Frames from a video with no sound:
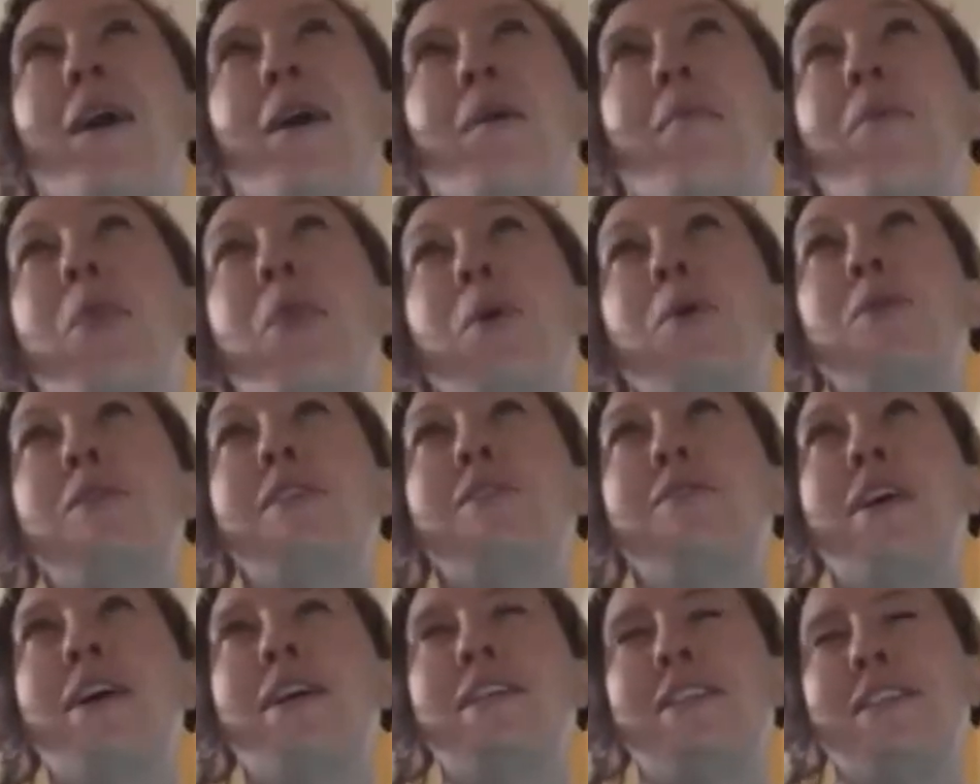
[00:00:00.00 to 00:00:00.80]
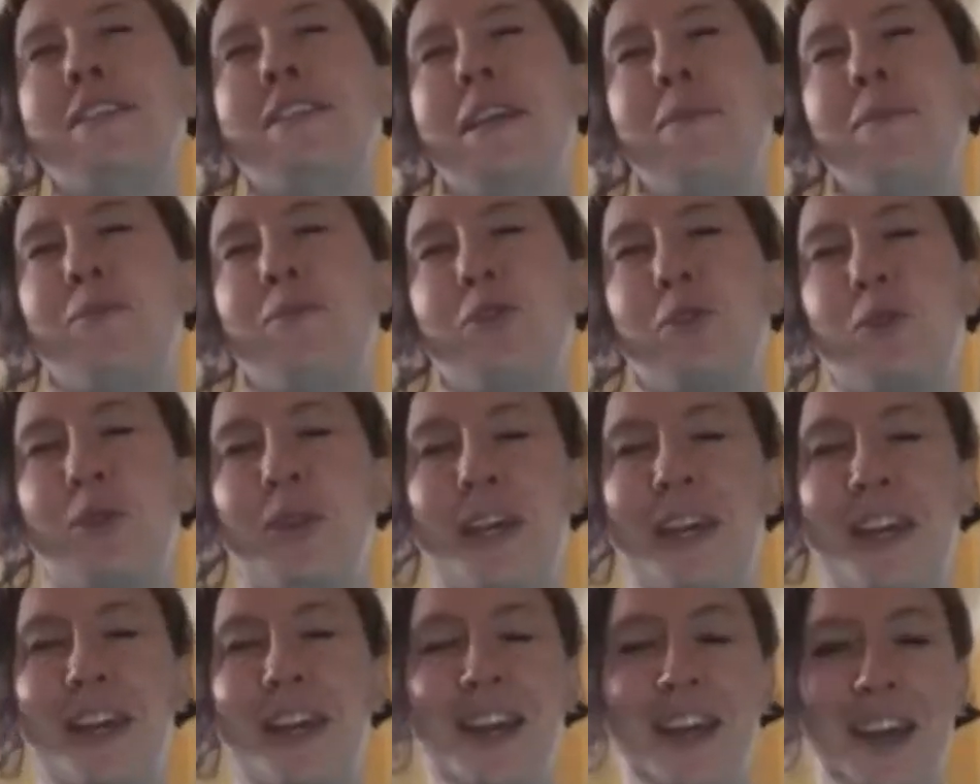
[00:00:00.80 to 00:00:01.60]
those of us named
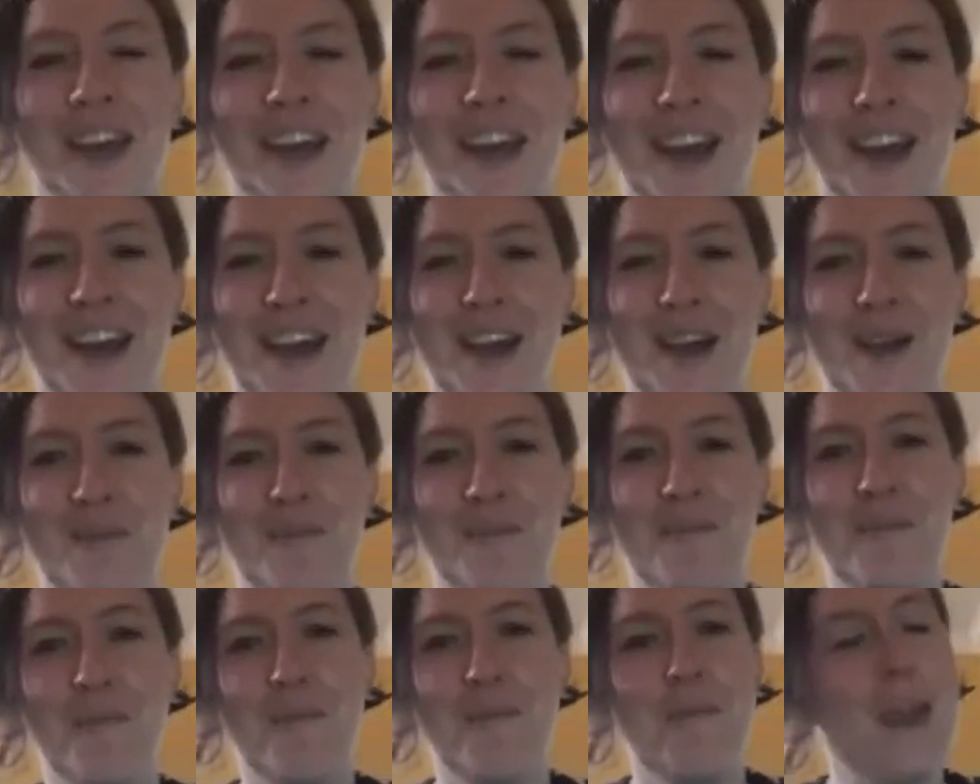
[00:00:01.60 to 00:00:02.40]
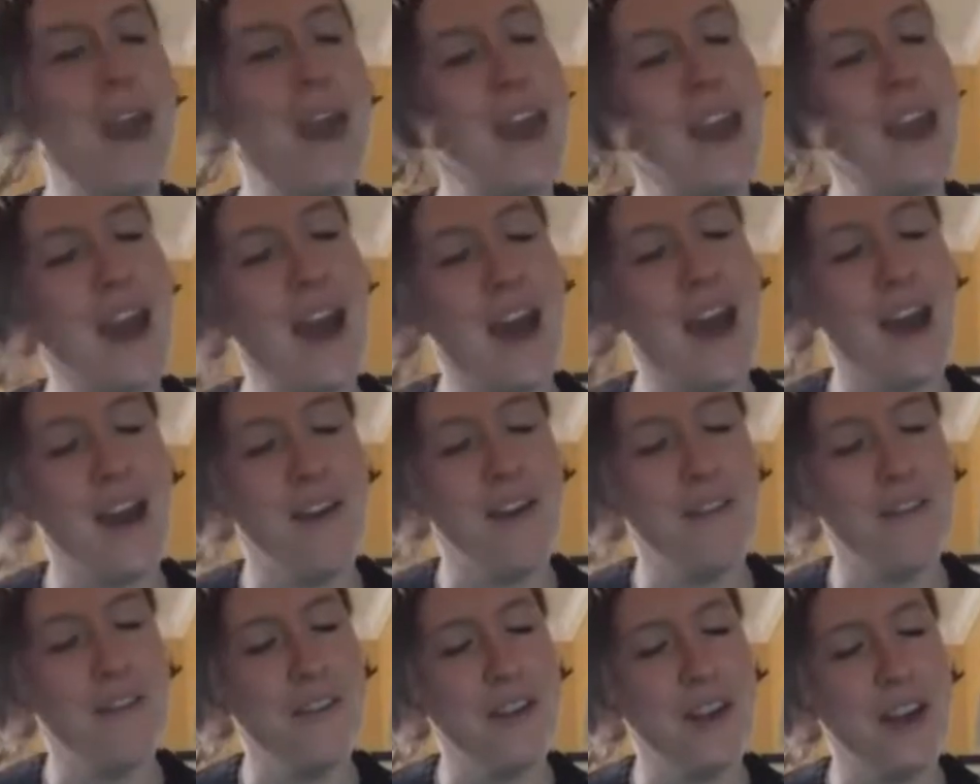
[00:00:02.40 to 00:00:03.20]
Julie, may
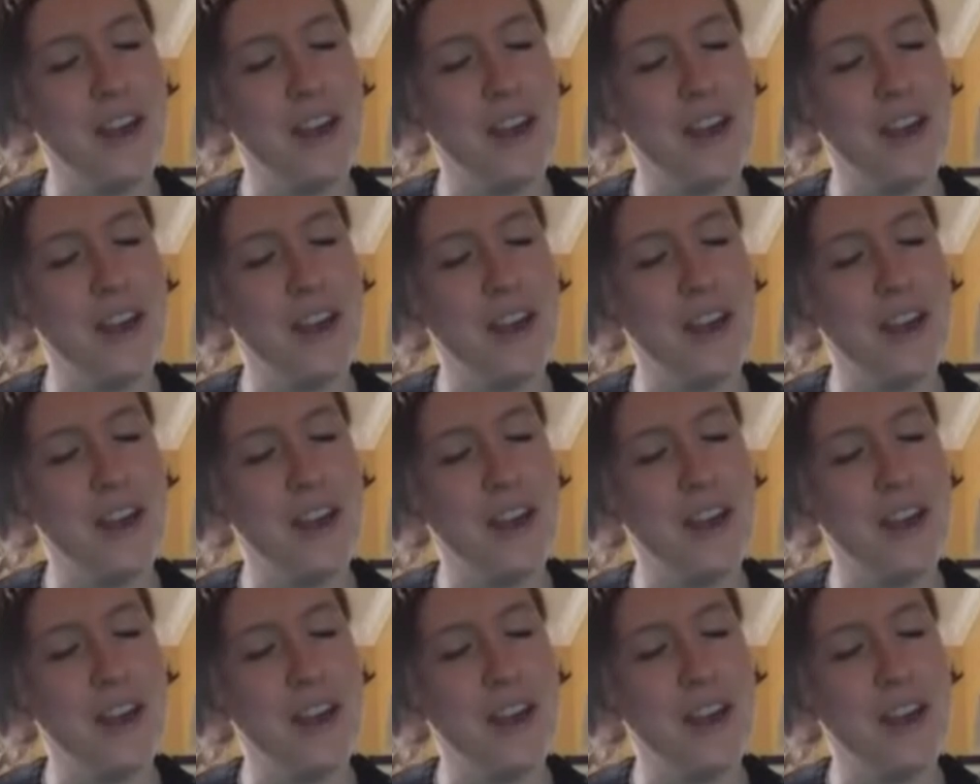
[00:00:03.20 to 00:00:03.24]
have